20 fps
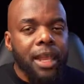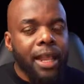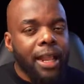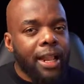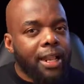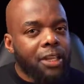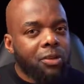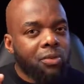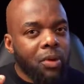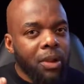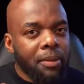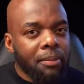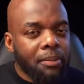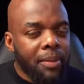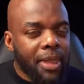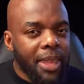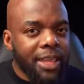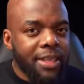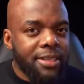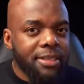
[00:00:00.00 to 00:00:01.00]
And what
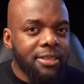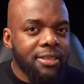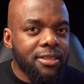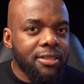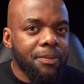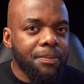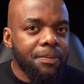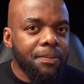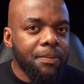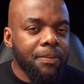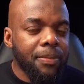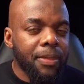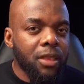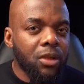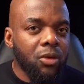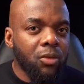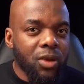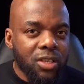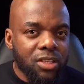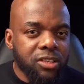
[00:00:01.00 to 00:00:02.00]
makes
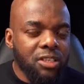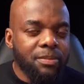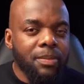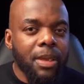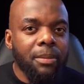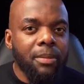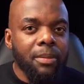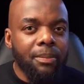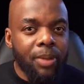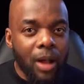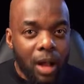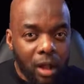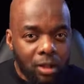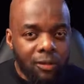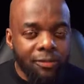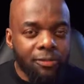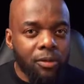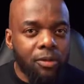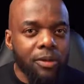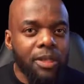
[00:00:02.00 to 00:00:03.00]
Wishlist Member
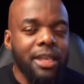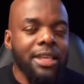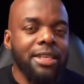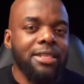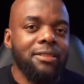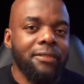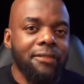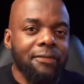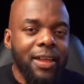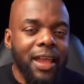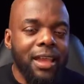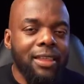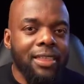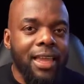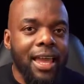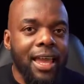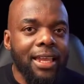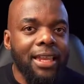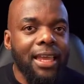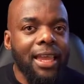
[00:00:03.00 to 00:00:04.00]
powerful is the fact
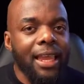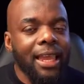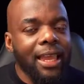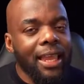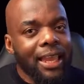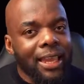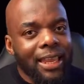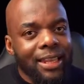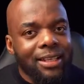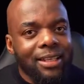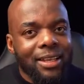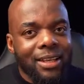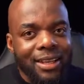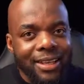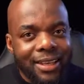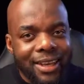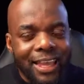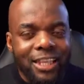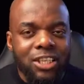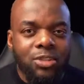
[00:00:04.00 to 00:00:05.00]
that it
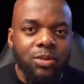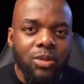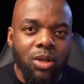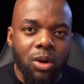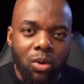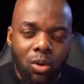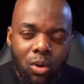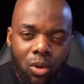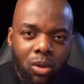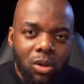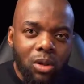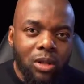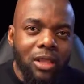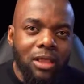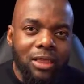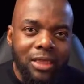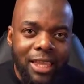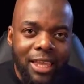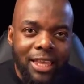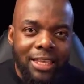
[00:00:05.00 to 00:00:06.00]
connects with all
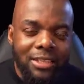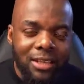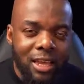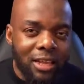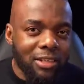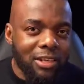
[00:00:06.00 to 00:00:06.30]
these